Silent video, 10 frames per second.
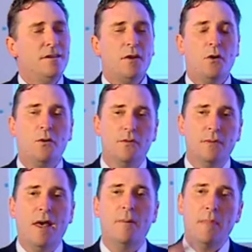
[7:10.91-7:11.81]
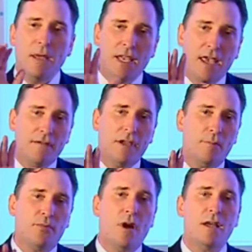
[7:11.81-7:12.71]
So maybe having a
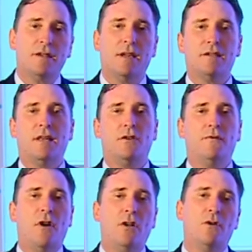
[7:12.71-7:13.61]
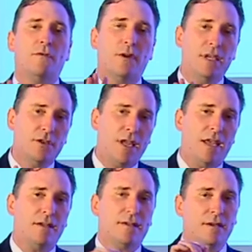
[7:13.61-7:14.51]
process that you follow for each
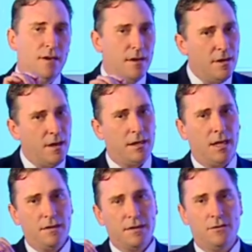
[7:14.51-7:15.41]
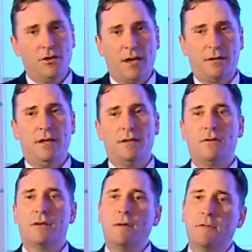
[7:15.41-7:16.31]
case against a checklist
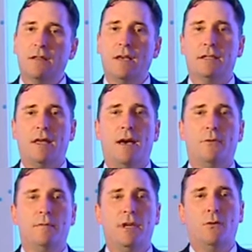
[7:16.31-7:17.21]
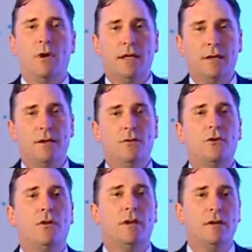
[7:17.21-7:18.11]
or something like that would be a way that you
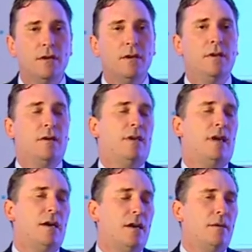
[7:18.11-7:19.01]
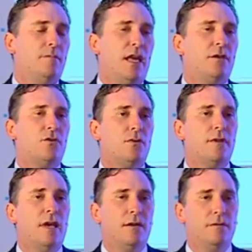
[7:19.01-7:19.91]
could make sure
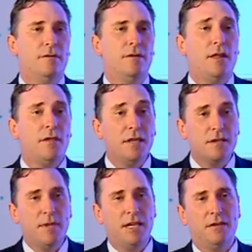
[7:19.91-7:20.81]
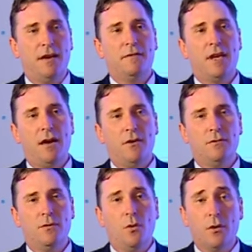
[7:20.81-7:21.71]
that nothing is being left out,
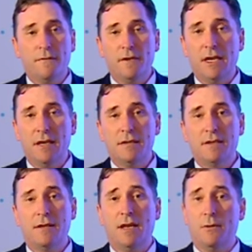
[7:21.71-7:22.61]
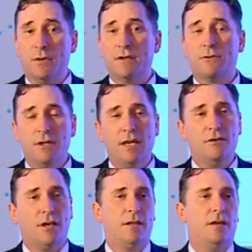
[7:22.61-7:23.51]
or if it is, that it was
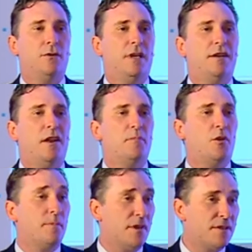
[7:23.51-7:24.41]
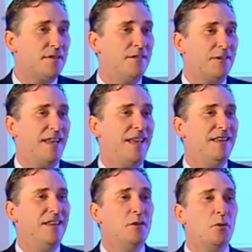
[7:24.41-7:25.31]
strategic, that you did it on purpose, okay?
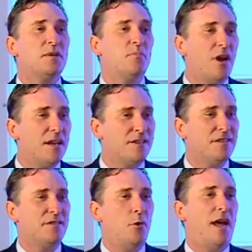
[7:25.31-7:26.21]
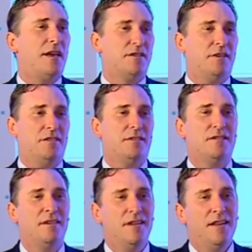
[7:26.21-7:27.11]
No surprises, no accidents.
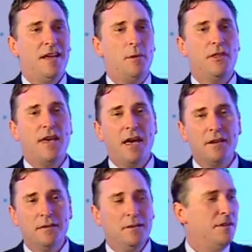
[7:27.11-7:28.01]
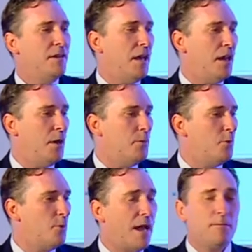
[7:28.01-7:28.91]
And with that,
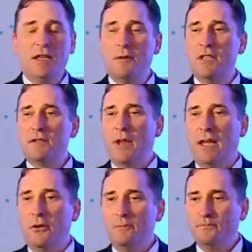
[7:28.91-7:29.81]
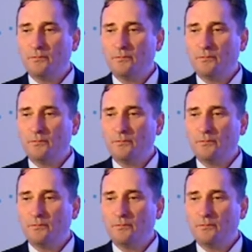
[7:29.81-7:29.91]
we're wrapping up this panel.